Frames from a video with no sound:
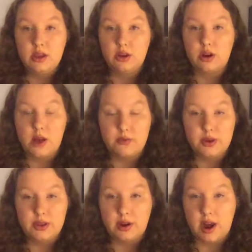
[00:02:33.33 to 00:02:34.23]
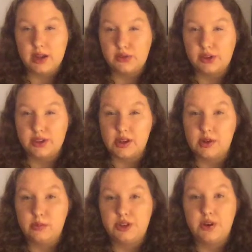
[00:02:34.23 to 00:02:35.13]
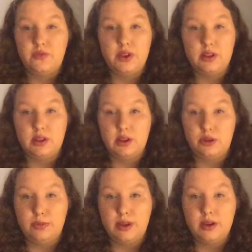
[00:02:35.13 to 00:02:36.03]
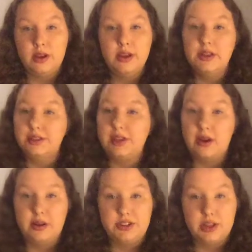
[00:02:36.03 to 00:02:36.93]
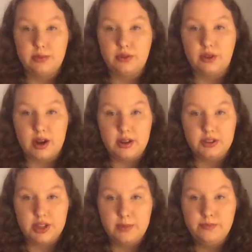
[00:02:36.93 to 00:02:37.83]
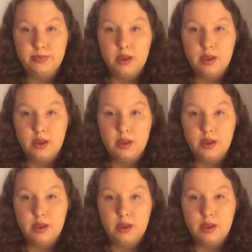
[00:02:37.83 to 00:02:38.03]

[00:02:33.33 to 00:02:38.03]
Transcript: you're covering their eyes for a second, which can feel a little bit scary to them or frightening to them